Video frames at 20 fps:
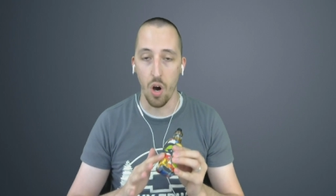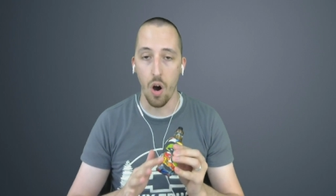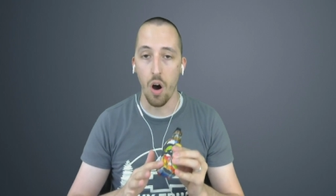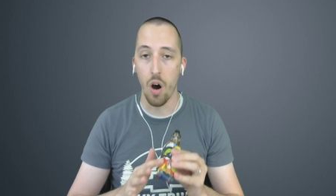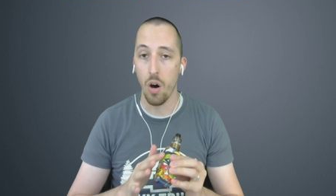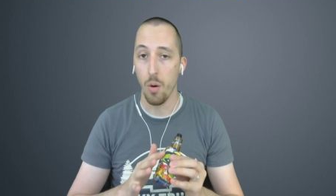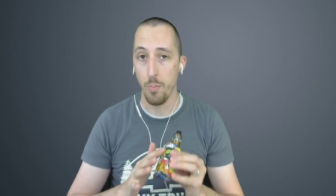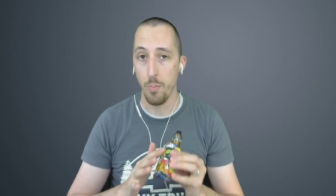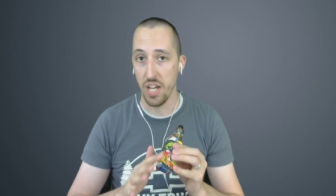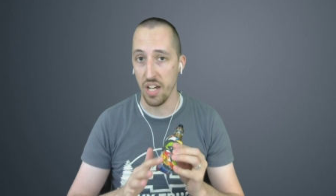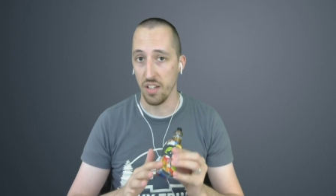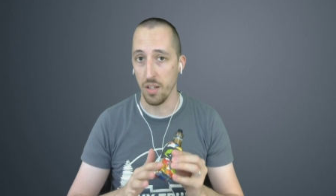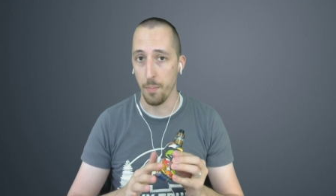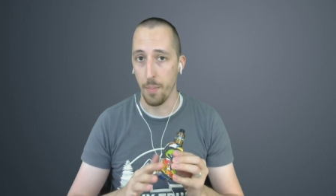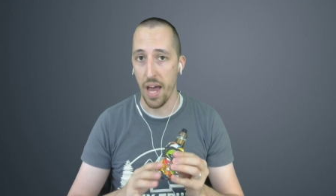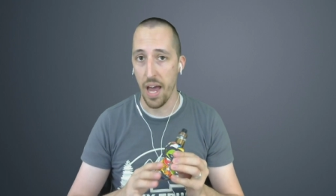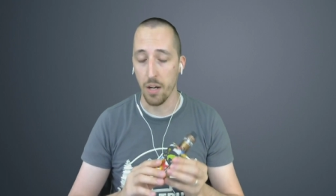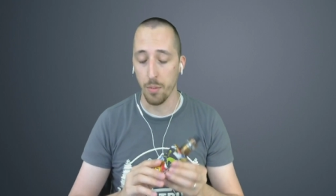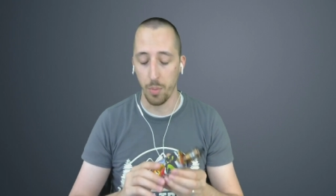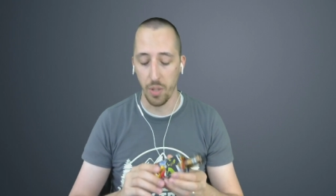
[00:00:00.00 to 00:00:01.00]
all be on the
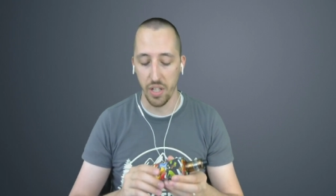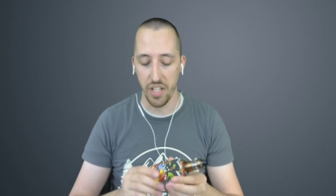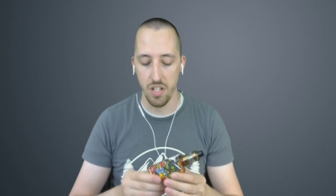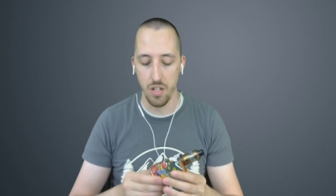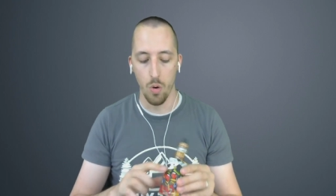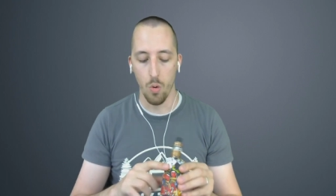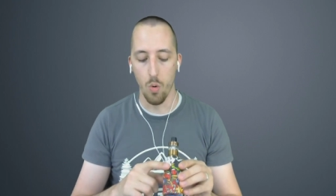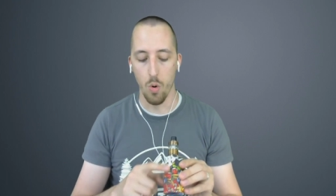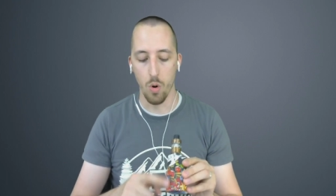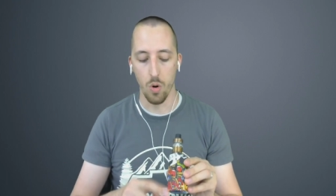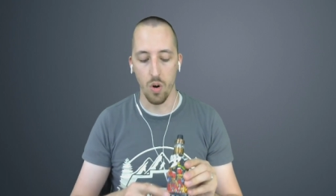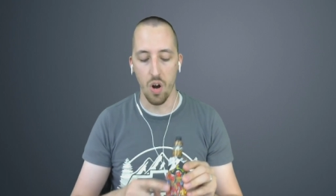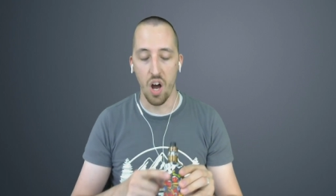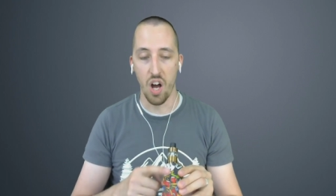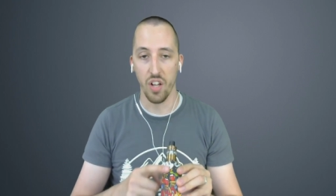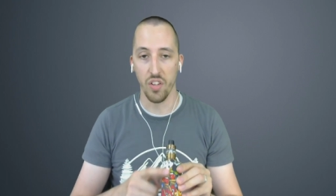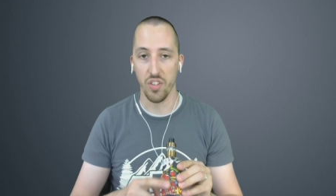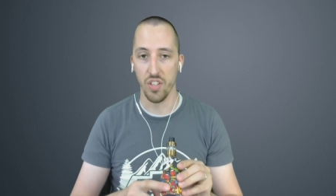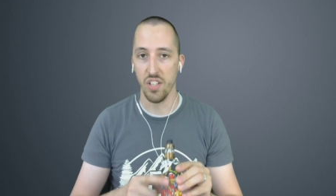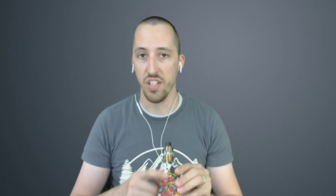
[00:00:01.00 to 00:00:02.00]
back plate or
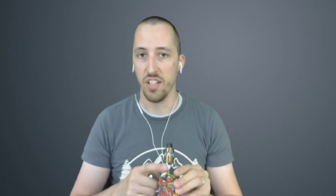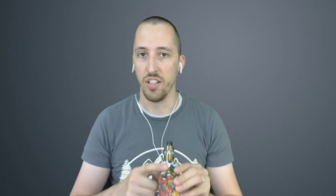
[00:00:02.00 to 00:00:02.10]
on the